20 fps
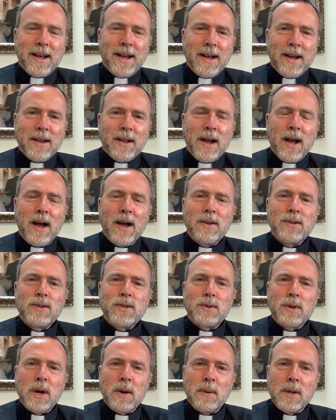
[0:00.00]
uh,
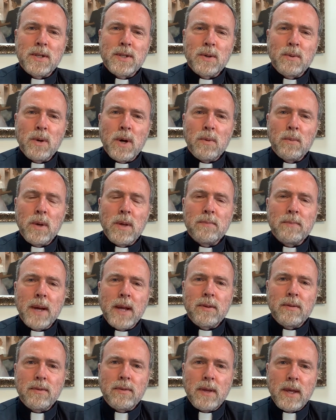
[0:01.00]
contrary to what we
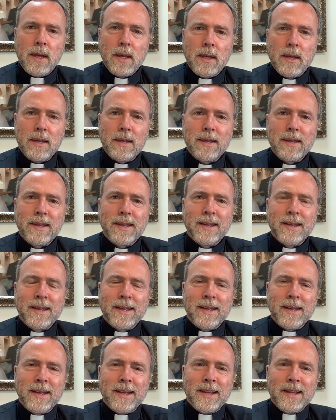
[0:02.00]
might think
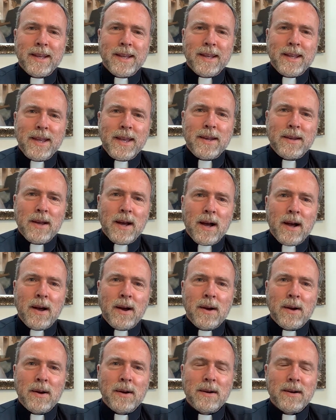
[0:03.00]
in
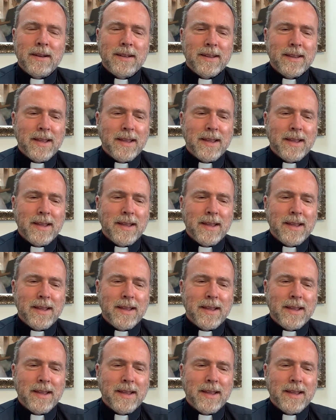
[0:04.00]
our,